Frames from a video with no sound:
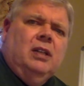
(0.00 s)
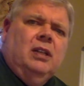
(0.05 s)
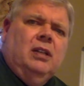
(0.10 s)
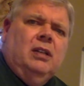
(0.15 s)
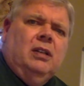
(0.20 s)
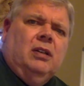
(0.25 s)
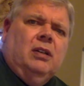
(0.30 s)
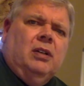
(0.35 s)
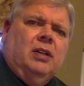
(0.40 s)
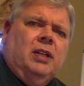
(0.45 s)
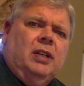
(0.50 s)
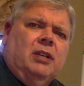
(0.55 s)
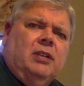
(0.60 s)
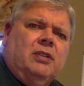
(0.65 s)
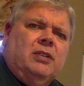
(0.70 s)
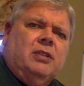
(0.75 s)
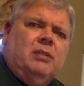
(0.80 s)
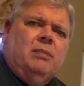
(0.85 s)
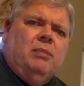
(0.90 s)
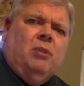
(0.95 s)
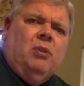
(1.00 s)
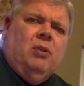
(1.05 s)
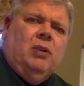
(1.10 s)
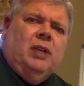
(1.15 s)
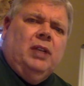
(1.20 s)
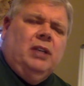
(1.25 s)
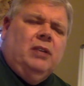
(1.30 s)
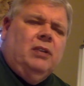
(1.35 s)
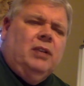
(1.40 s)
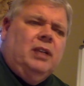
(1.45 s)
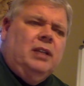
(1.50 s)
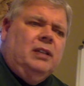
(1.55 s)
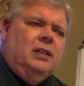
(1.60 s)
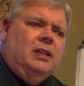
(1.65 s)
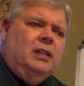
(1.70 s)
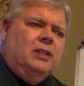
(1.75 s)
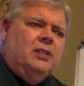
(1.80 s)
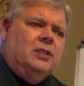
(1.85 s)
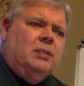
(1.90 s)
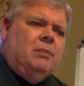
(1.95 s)
or you're
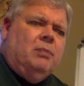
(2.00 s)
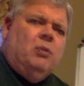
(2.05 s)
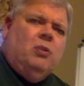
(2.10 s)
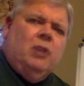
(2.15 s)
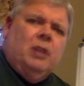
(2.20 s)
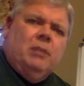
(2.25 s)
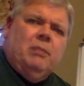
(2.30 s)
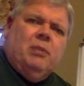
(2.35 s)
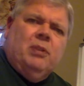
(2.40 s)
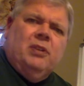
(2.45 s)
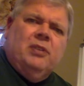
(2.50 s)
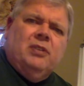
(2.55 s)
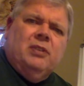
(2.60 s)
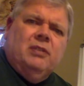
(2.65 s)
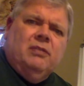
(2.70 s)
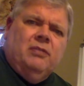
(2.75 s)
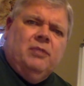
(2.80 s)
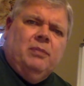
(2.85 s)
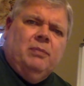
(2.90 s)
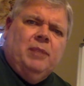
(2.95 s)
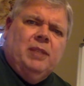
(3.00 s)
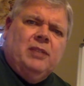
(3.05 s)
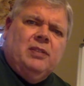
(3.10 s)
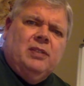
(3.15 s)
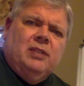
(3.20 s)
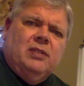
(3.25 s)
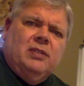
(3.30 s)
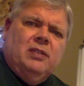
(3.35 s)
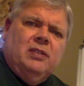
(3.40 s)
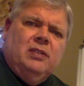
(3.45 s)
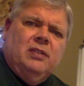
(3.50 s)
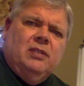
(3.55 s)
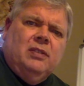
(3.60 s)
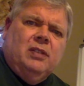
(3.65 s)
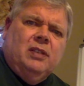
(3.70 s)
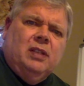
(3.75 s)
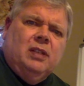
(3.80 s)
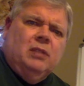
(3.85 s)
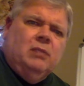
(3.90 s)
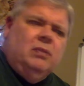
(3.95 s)
a support person for businesses. In
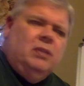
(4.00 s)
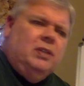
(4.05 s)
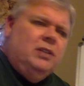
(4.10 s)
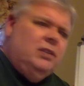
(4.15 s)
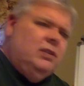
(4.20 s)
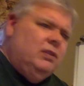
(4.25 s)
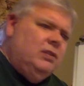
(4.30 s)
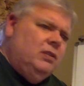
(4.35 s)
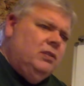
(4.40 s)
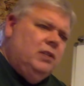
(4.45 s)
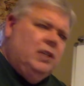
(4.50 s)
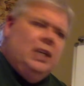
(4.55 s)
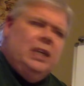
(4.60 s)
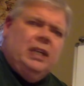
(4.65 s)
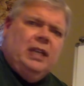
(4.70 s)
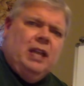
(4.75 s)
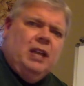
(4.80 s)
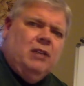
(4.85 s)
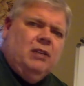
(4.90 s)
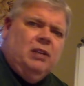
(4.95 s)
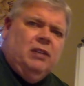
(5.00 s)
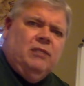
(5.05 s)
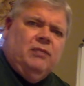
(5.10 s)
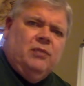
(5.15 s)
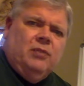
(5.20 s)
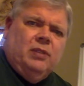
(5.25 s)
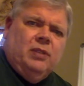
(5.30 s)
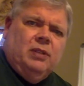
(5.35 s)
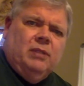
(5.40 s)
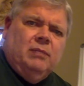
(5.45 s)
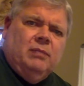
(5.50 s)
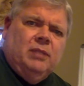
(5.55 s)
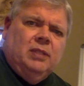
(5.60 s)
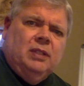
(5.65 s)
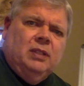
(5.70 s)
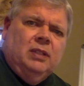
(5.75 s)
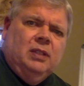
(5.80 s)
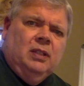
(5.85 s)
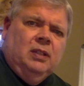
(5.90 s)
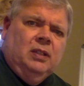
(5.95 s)
other words, you're doing accounting for them,
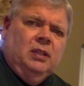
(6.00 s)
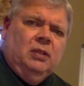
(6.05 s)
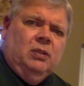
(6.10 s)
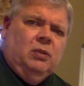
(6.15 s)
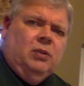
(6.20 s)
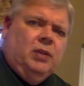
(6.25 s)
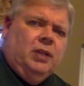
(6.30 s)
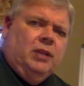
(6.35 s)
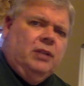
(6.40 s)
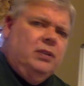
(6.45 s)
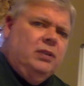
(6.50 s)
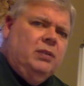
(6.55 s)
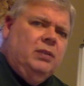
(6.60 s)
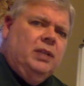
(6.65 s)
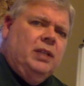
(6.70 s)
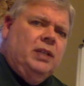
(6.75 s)
or you're doing